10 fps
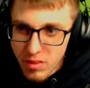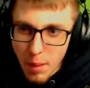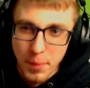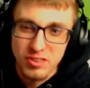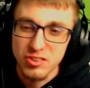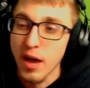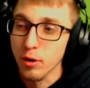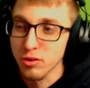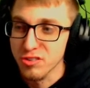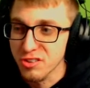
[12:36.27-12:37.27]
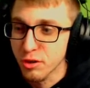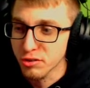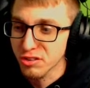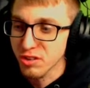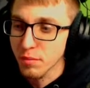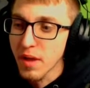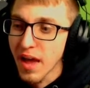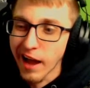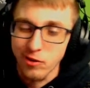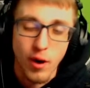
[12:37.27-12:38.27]
basically how it goes in the tier system.
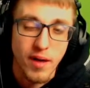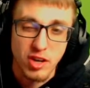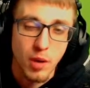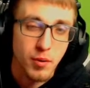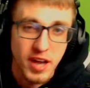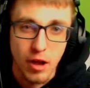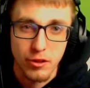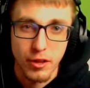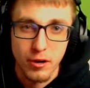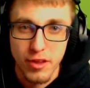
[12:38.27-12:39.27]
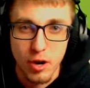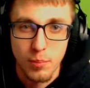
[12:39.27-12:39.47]
I don't have a number calculator there,